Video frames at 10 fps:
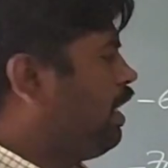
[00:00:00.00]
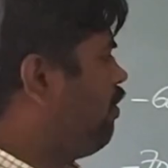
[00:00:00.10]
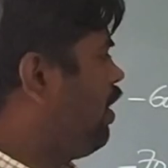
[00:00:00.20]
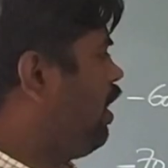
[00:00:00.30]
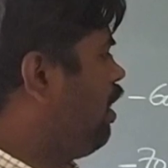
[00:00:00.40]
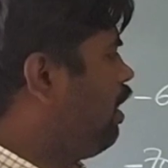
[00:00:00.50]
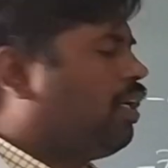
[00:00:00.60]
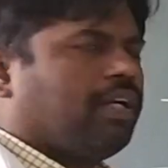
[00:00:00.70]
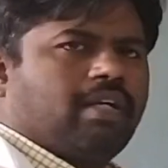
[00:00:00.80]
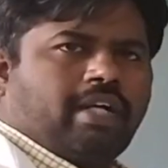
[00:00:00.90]
it will
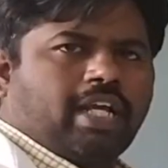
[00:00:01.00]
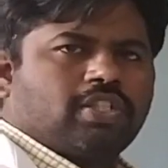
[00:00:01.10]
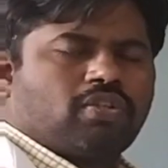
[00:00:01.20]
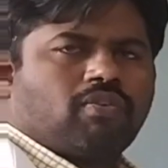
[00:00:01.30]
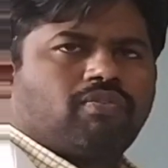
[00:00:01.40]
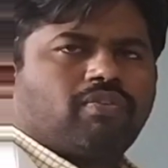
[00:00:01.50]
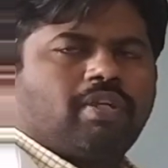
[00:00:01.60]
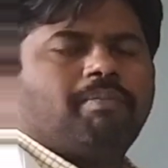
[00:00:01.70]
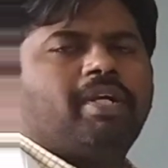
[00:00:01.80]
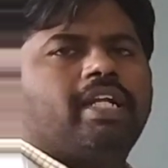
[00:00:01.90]
dies
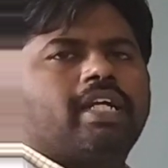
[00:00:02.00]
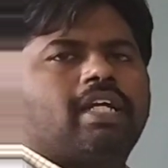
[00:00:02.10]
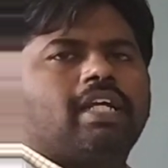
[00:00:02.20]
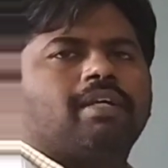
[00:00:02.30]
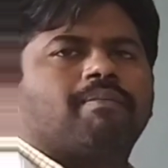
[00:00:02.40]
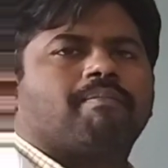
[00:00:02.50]
off immediately.